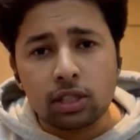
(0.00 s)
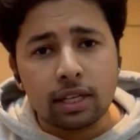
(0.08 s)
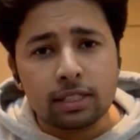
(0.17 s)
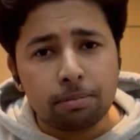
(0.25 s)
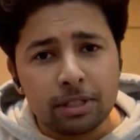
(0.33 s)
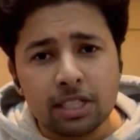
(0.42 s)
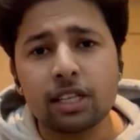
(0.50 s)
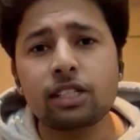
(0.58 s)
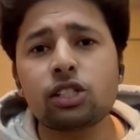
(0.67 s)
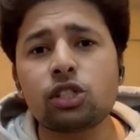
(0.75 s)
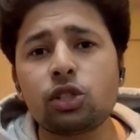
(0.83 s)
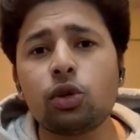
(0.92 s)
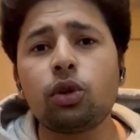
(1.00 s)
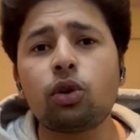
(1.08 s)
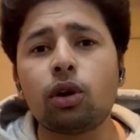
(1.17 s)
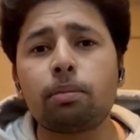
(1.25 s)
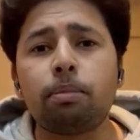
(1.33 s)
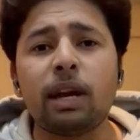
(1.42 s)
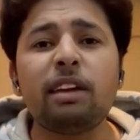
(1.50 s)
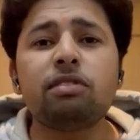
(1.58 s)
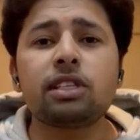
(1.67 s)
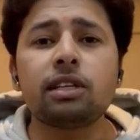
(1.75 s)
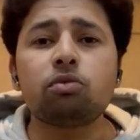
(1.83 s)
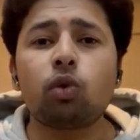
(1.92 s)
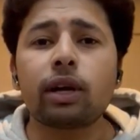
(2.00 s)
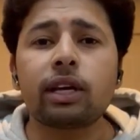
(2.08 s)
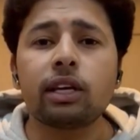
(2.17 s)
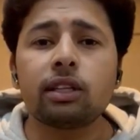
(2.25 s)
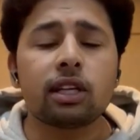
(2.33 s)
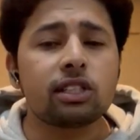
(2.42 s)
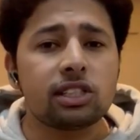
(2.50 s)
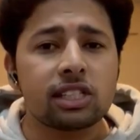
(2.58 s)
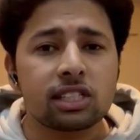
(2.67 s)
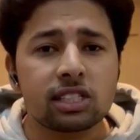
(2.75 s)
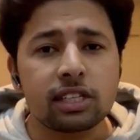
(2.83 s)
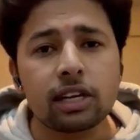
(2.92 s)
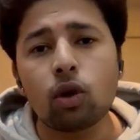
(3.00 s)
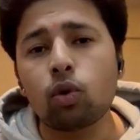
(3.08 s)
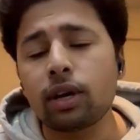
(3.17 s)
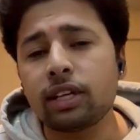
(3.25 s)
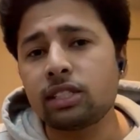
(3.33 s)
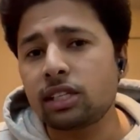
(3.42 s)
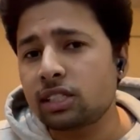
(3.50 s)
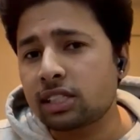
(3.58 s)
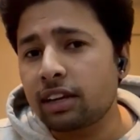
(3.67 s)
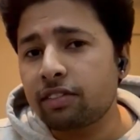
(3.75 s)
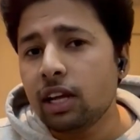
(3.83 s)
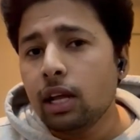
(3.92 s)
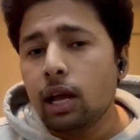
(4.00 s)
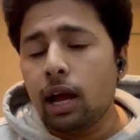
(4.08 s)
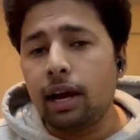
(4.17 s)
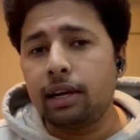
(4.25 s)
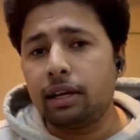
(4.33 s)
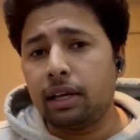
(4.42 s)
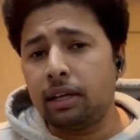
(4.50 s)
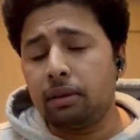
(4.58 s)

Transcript: the business unicorn believes in working in the GST nowadays itself. And